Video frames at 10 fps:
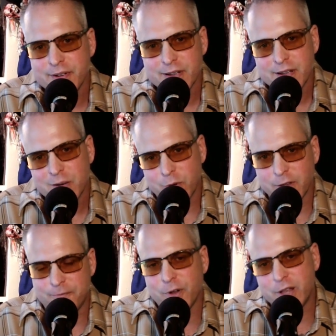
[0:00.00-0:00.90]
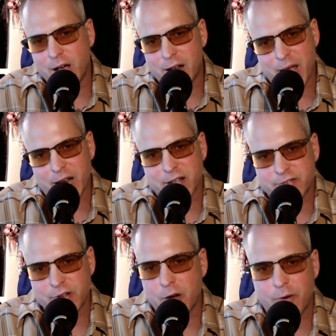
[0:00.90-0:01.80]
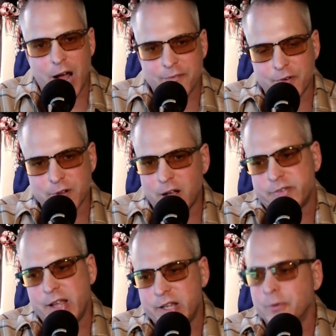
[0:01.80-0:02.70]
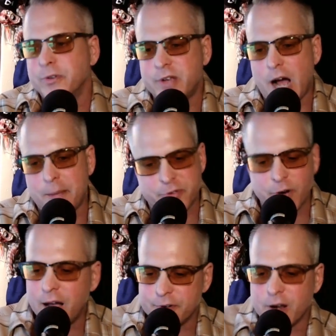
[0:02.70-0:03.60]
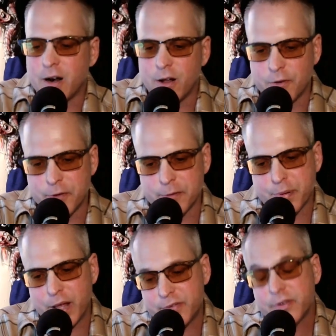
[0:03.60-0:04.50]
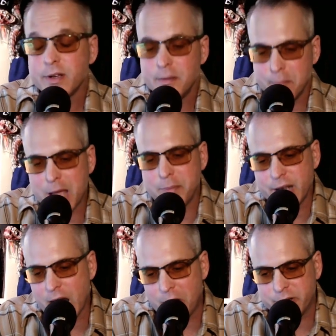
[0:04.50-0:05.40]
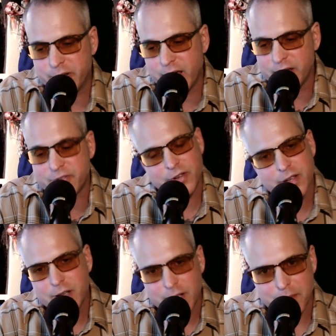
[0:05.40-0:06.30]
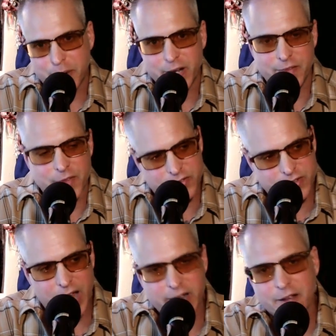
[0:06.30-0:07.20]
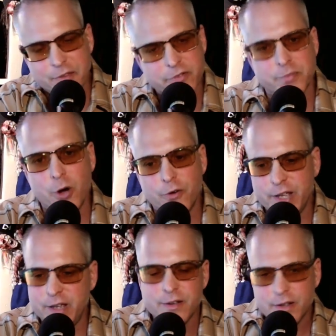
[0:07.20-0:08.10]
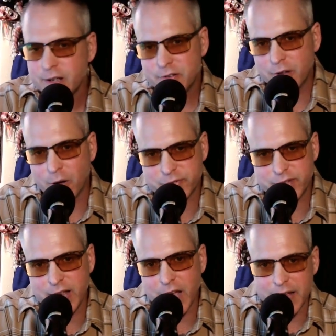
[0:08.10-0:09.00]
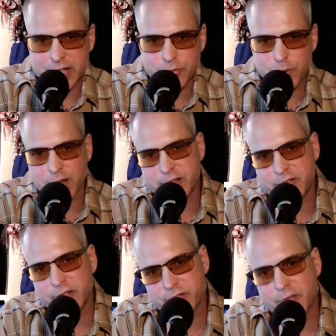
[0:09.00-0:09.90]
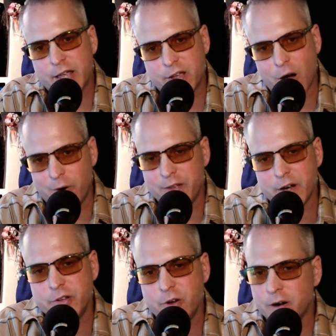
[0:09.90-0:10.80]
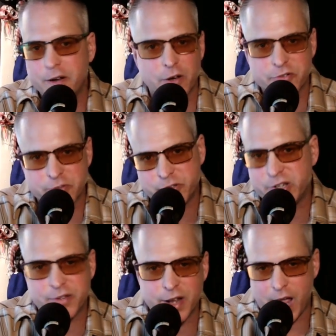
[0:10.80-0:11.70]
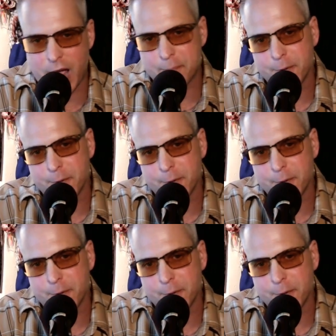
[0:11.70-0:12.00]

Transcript: with a fully automatic assault rifle in Los Angeles, cops driving around all over the place. Maybe nowadays, but in the setting of this movie, don't see how that's realistic. So they go in there, and you already know some shit's going to happen.